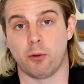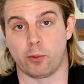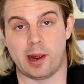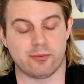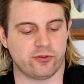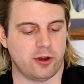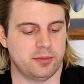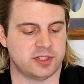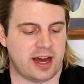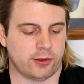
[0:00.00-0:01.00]
Where I'm
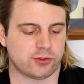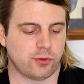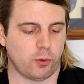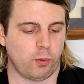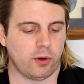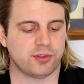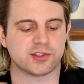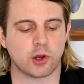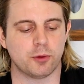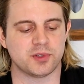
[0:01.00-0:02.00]
from, Dallas-Fort Worth
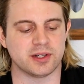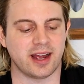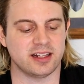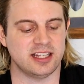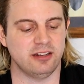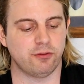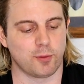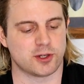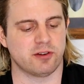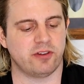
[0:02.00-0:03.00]
is home to nineteen
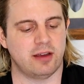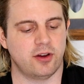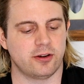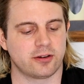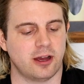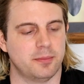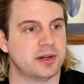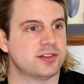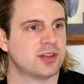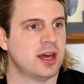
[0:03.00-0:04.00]
Fortune five hundred
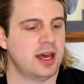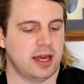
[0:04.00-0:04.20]
companies,